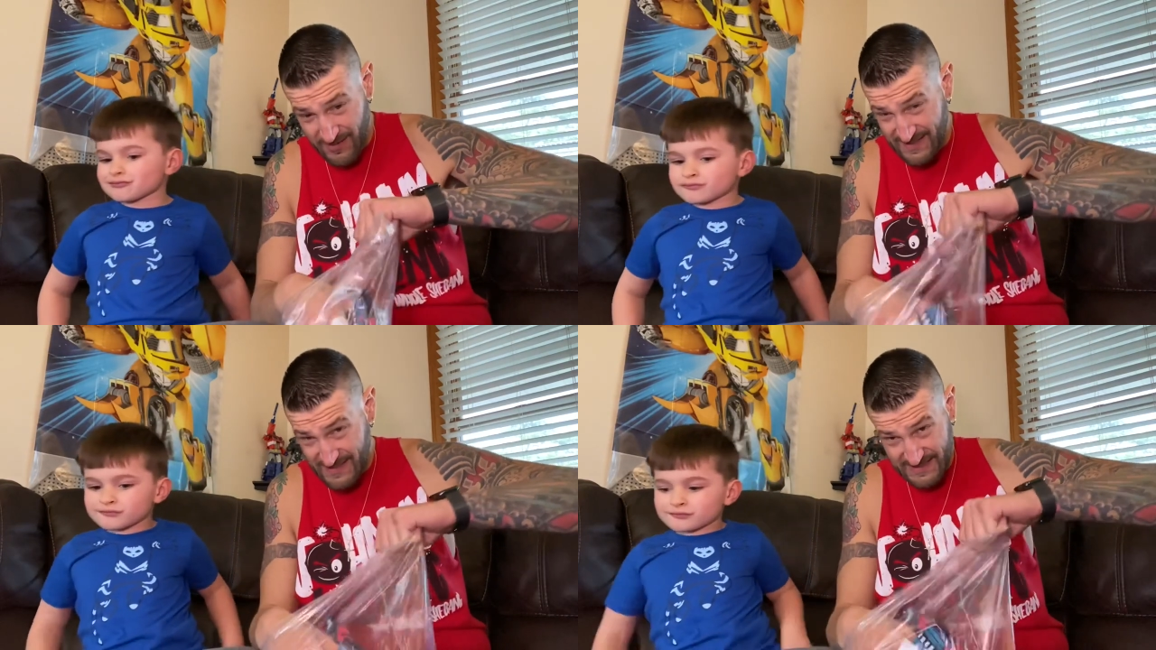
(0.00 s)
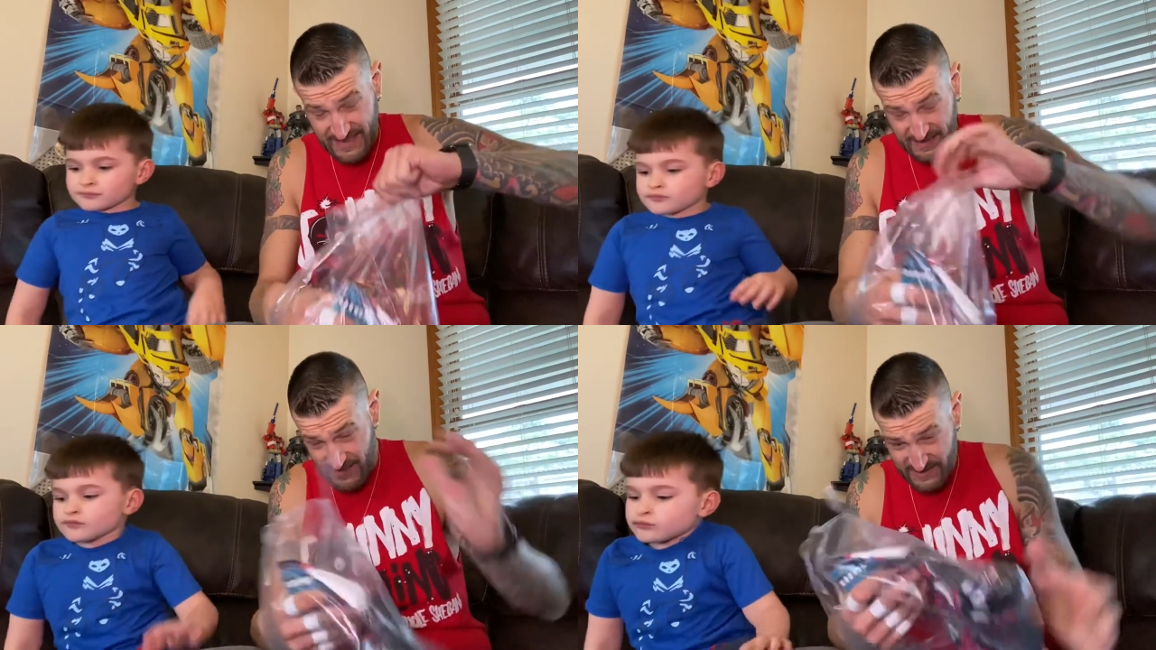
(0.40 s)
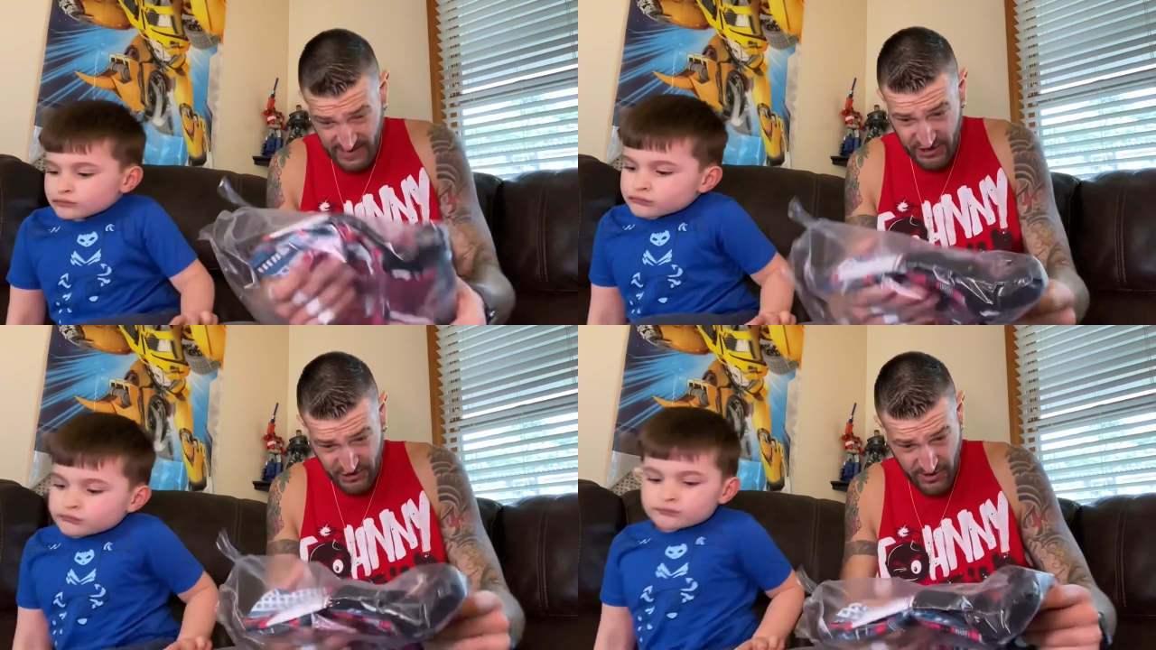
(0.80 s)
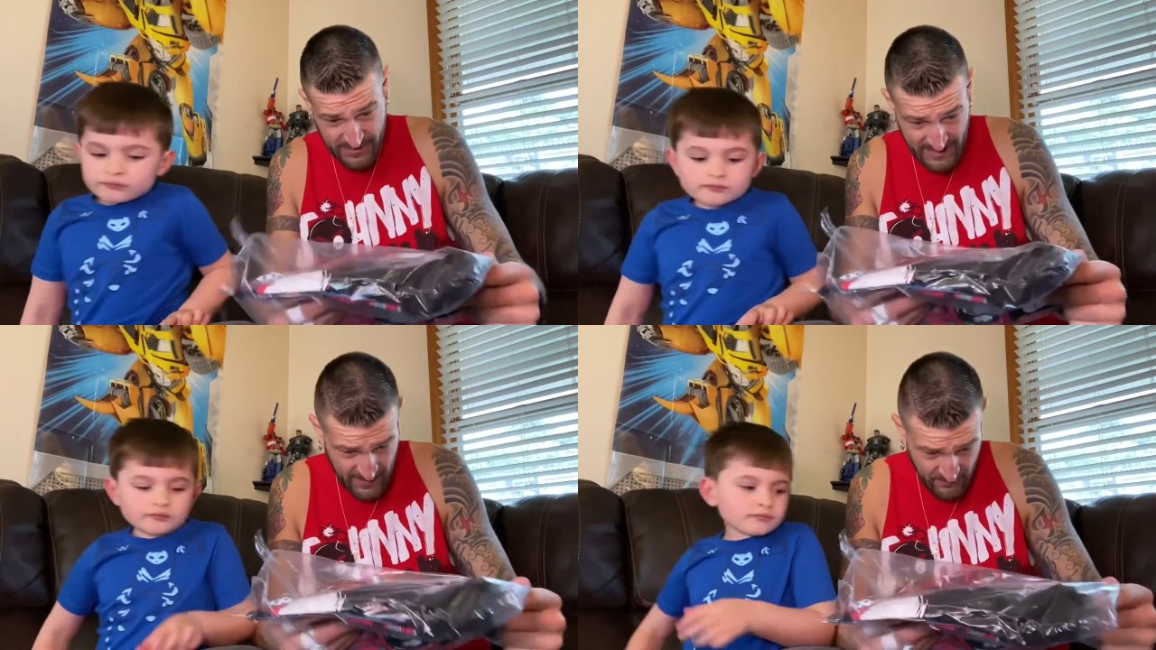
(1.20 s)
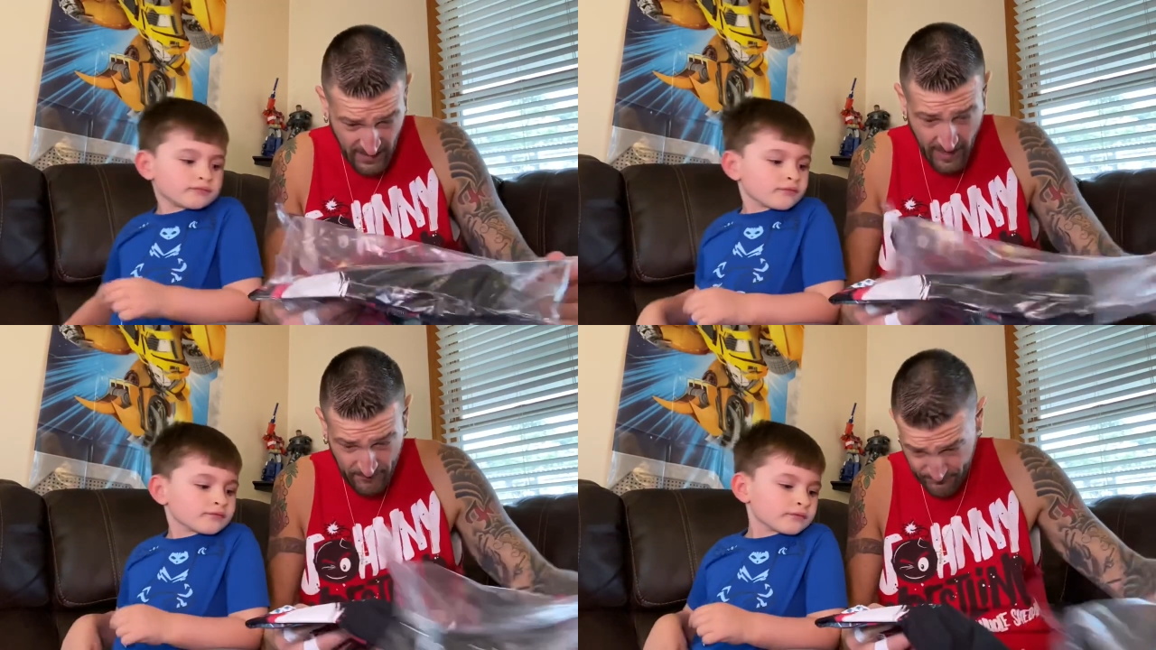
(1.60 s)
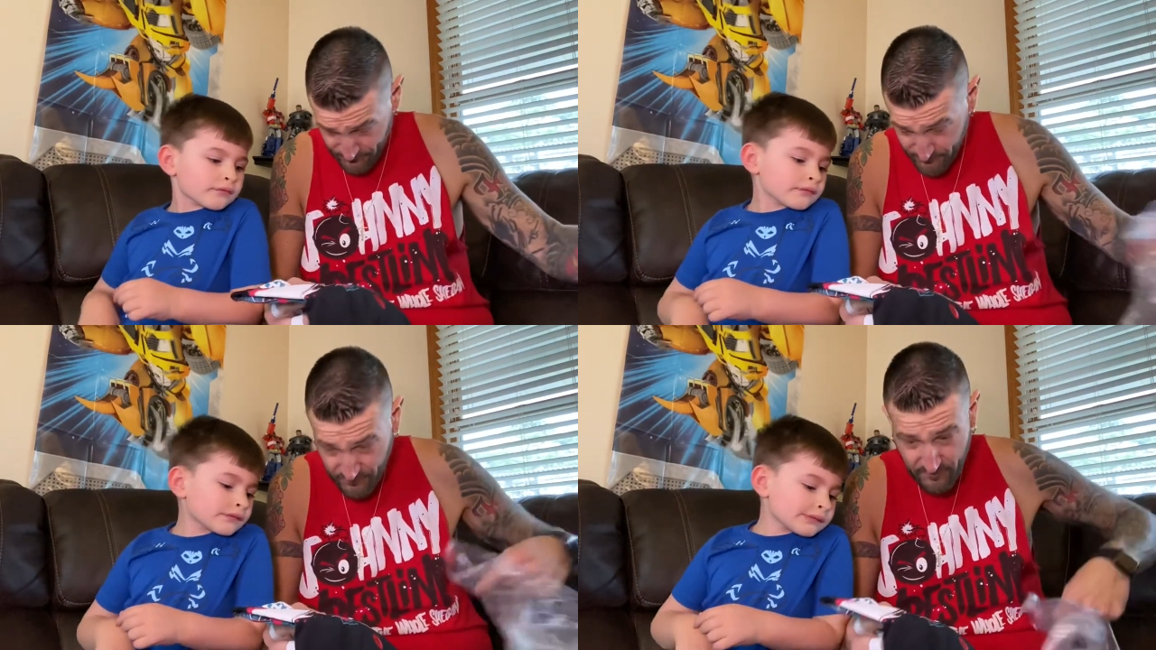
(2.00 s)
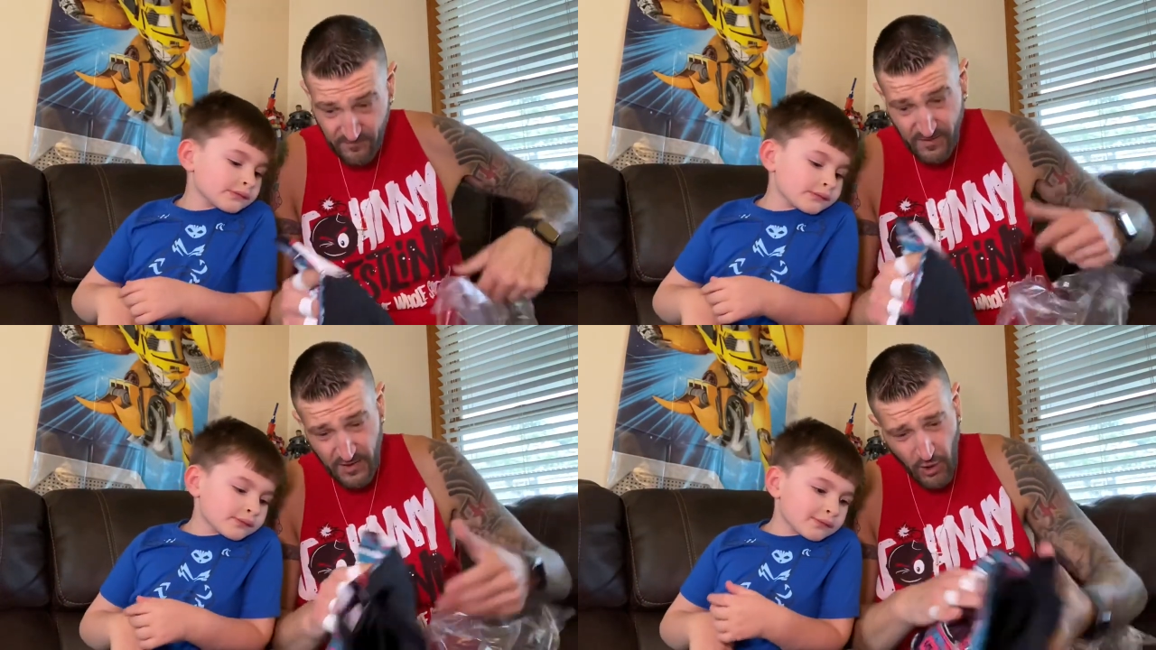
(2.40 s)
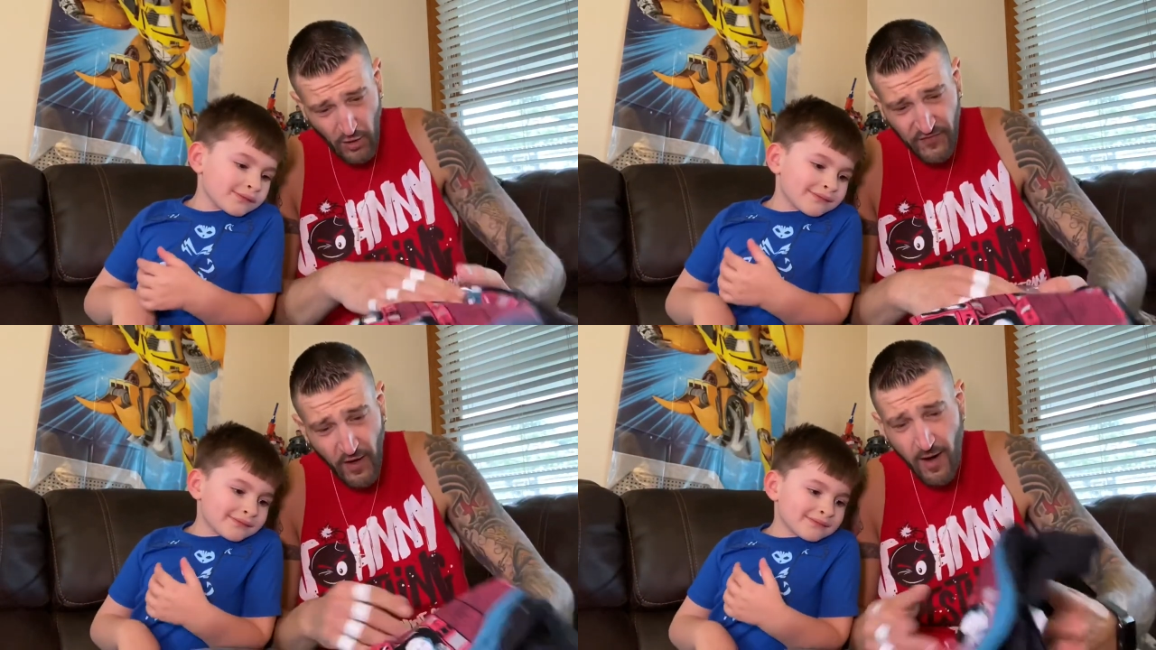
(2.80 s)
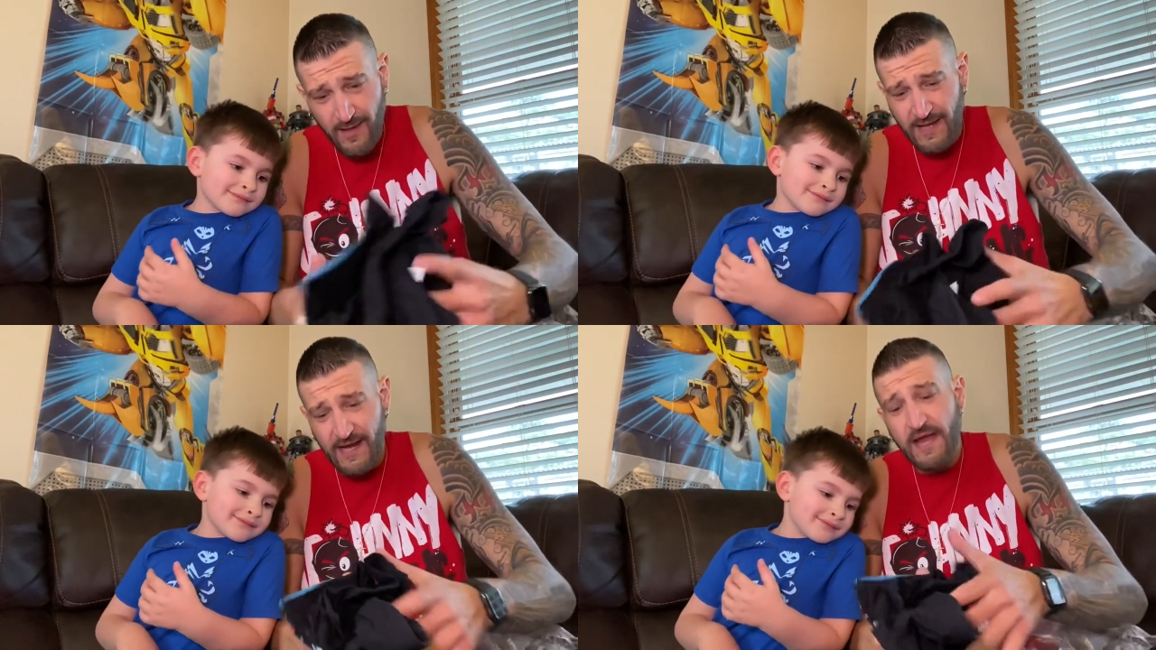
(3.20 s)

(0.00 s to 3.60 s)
Speaker 1: This this t-shirt teamed up Cultaholic,